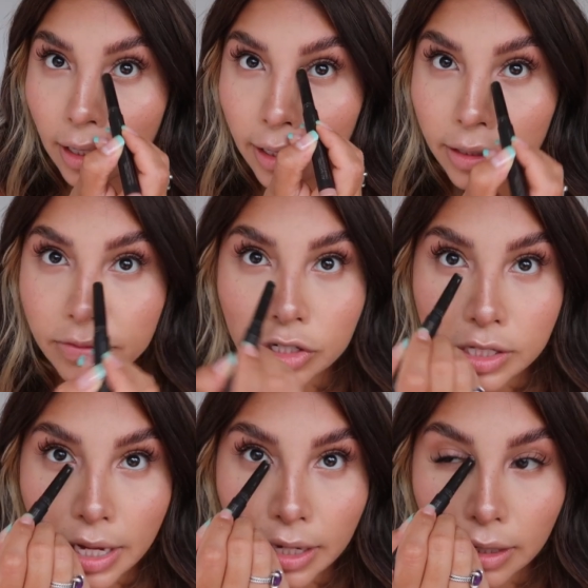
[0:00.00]
kind of
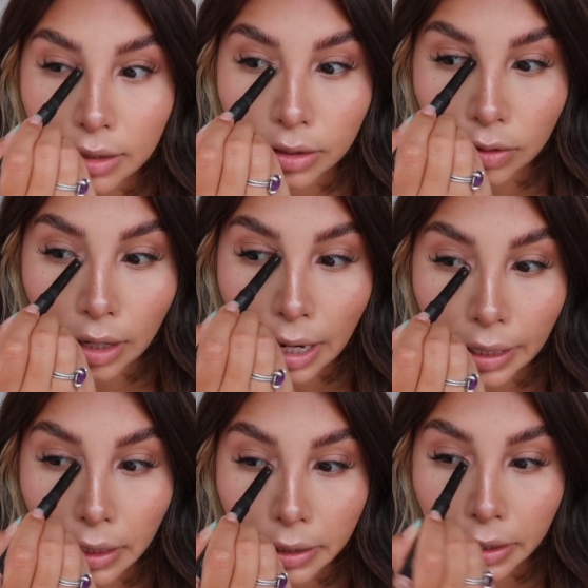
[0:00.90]
just like a little
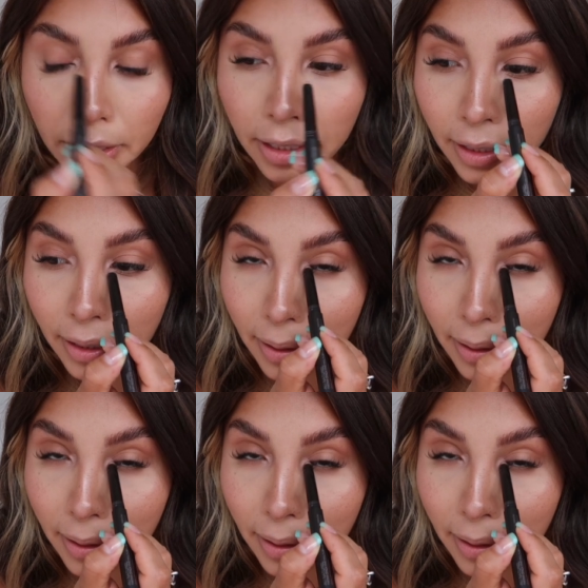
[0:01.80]
highlighter.